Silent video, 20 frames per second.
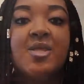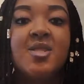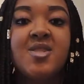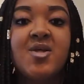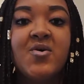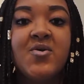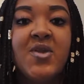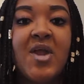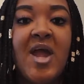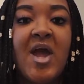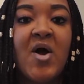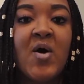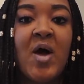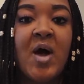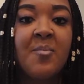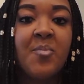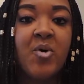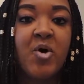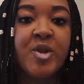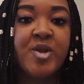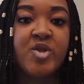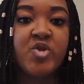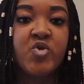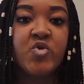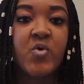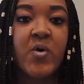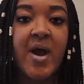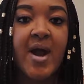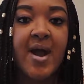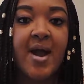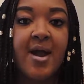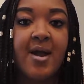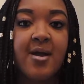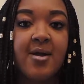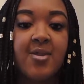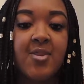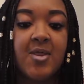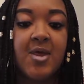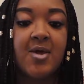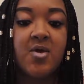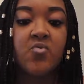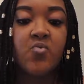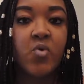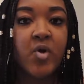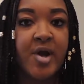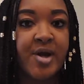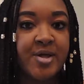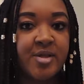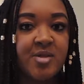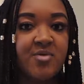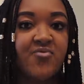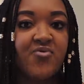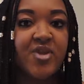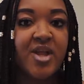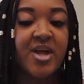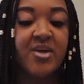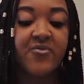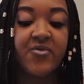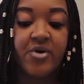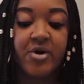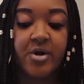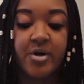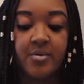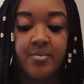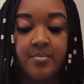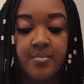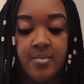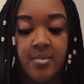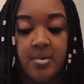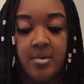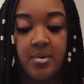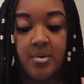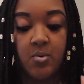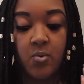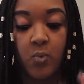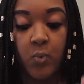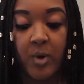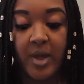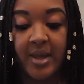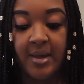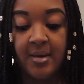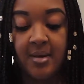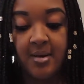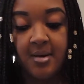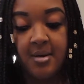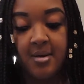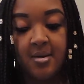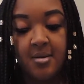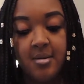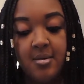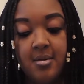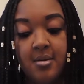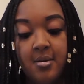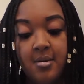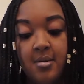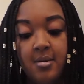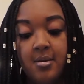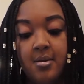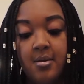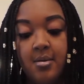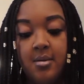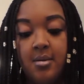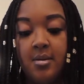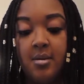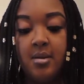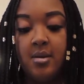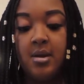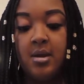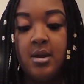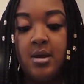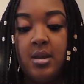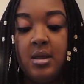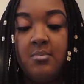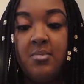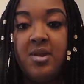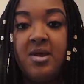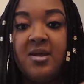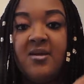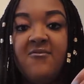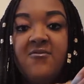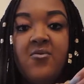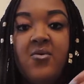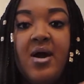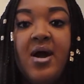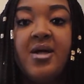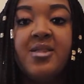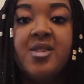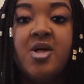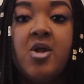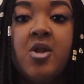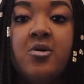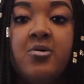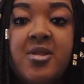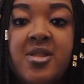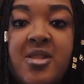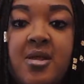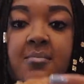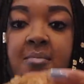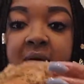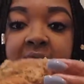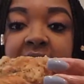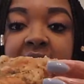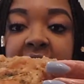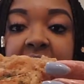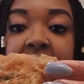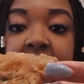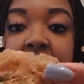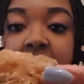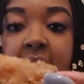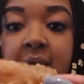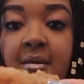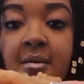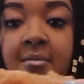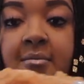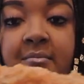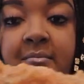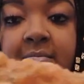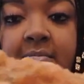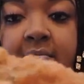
So now I'm going to try the ranch flavored wing. And I'm going to give you guys a close-up of that.